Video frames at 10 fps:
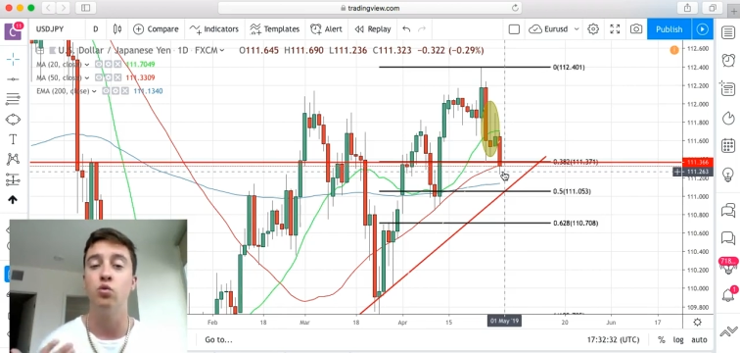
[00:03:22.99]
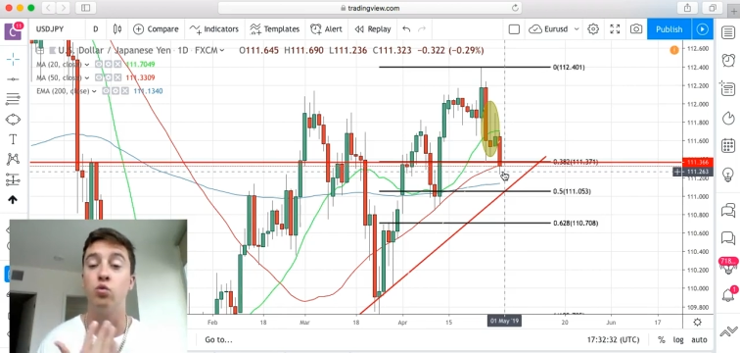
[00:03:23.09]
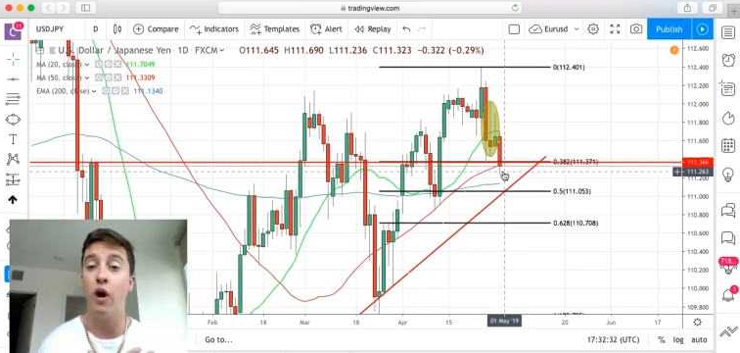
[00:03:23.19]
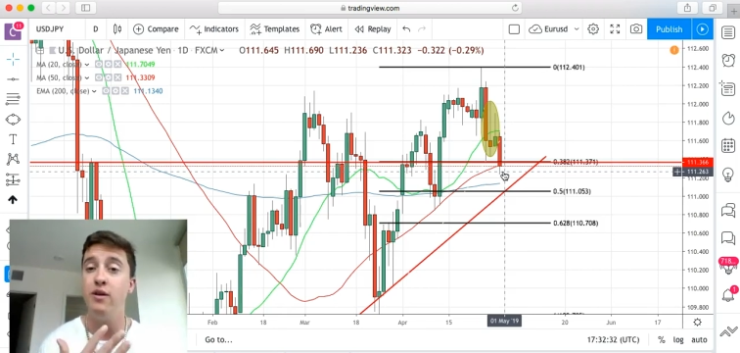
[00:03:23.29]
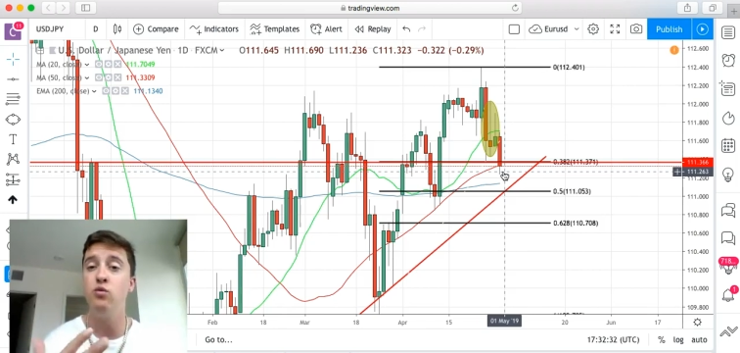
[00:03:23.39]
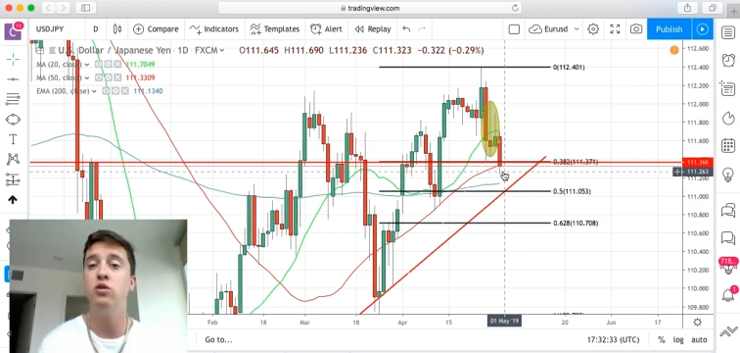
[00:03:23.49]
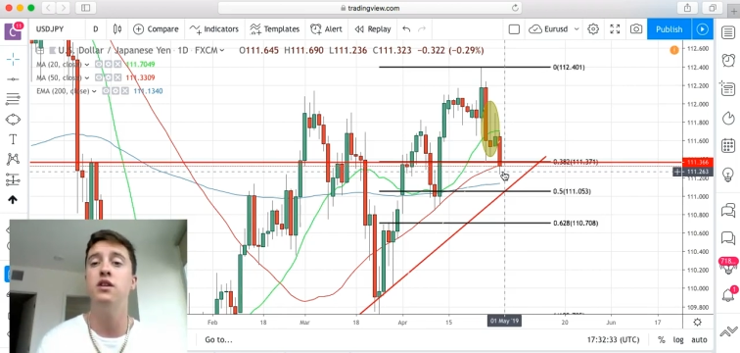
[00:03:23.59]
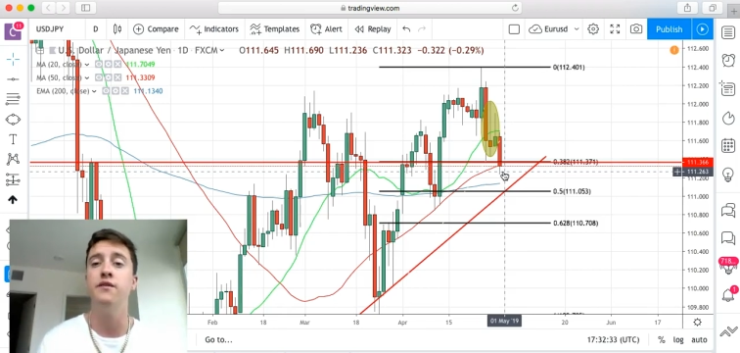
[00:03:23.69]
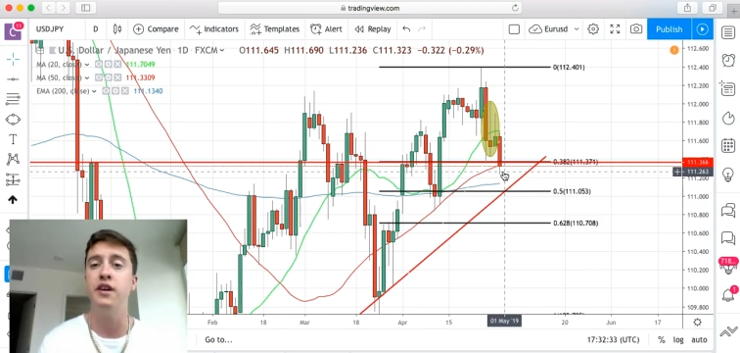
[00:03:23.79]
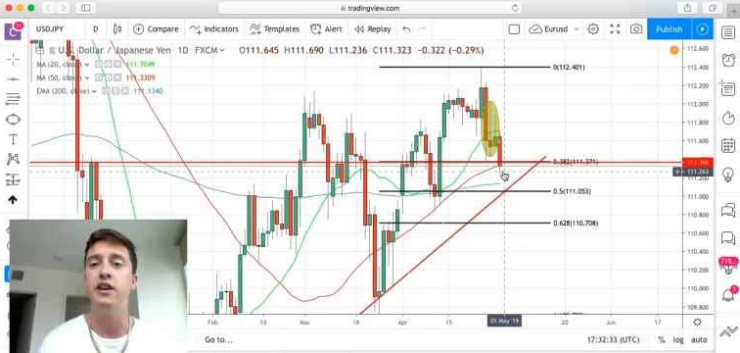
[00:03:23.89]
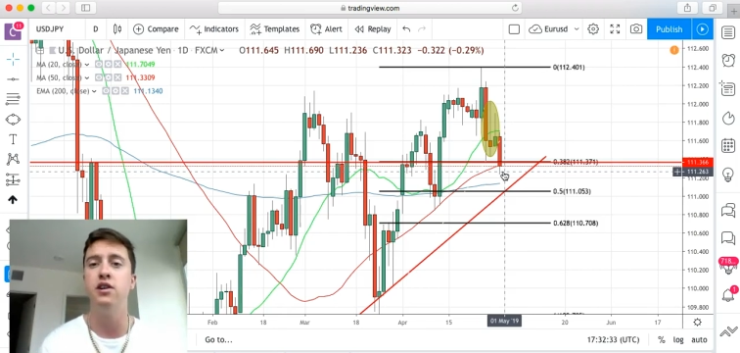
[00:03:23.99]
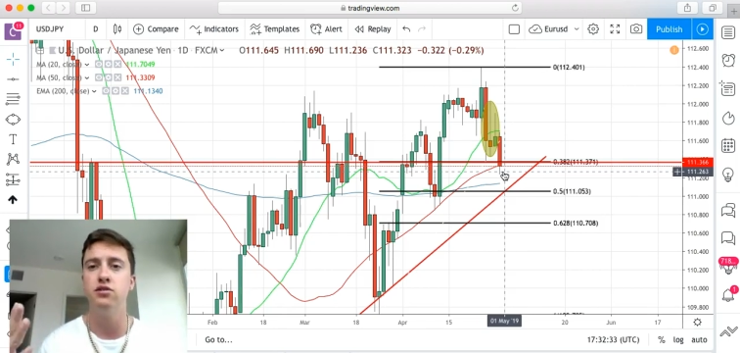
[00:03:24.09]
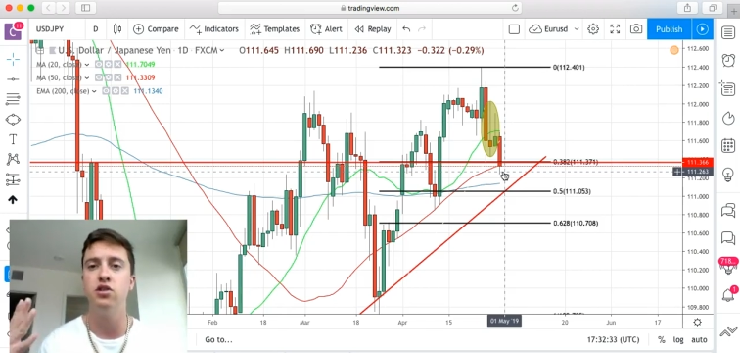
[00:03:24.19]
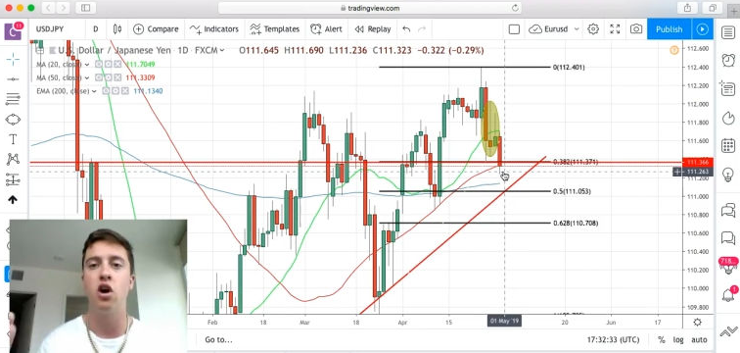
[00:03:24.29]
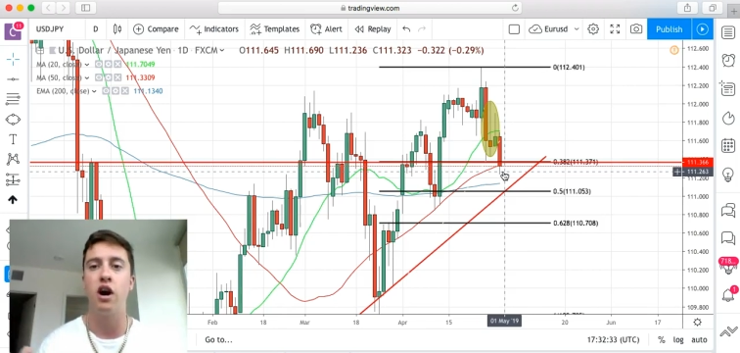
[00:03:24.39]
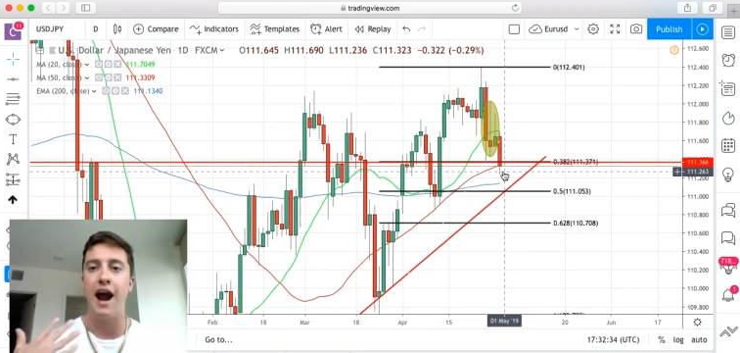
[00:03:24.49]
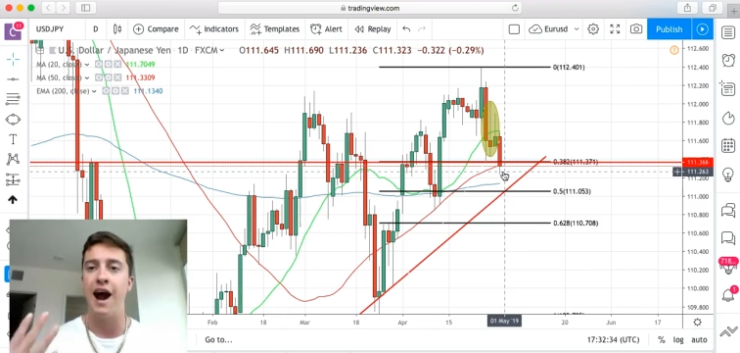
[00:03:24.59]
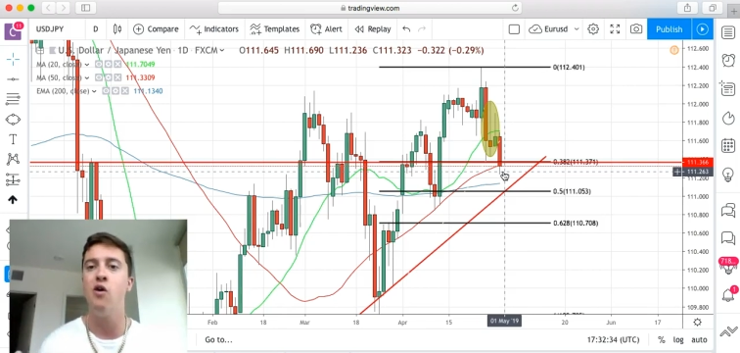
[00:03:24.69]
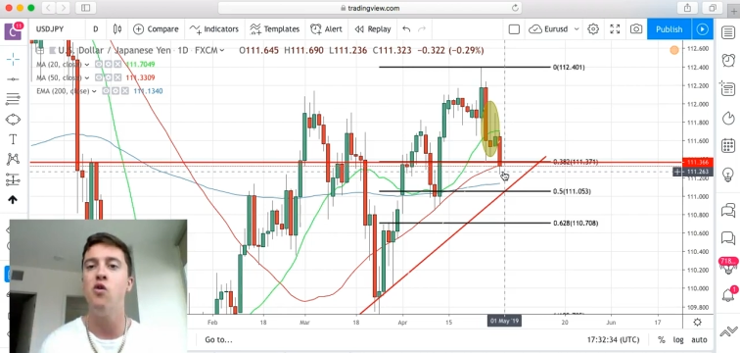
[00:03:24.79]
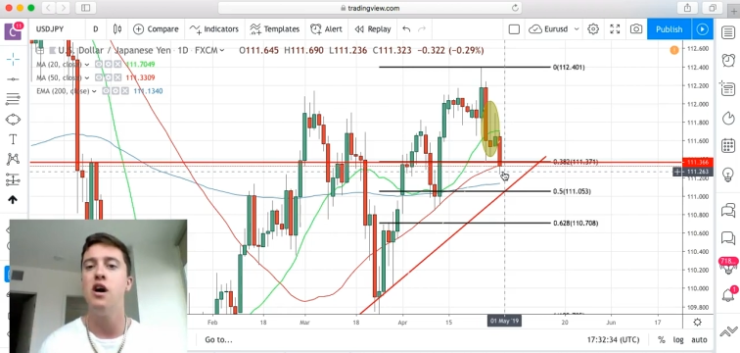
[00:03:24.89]
right when the videos are
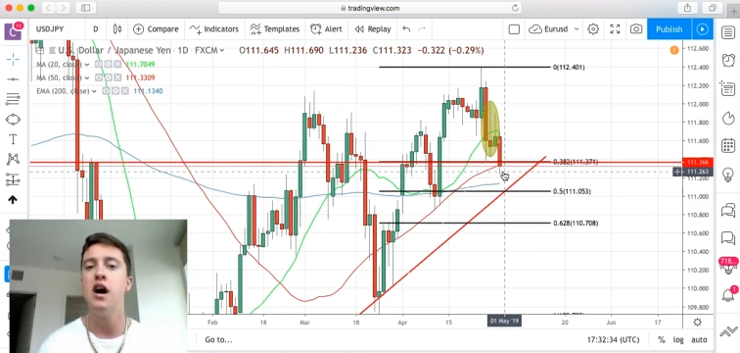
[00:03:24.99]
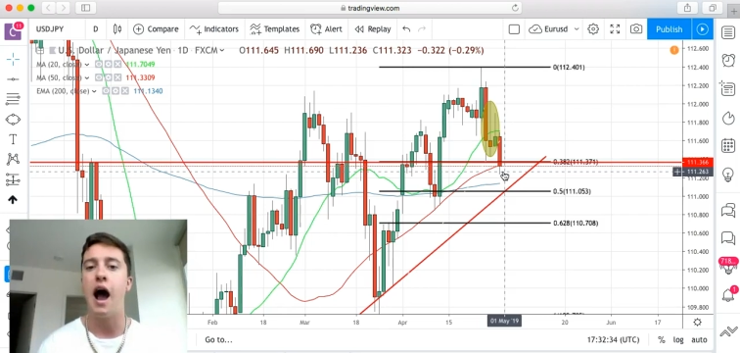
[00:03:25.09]
out,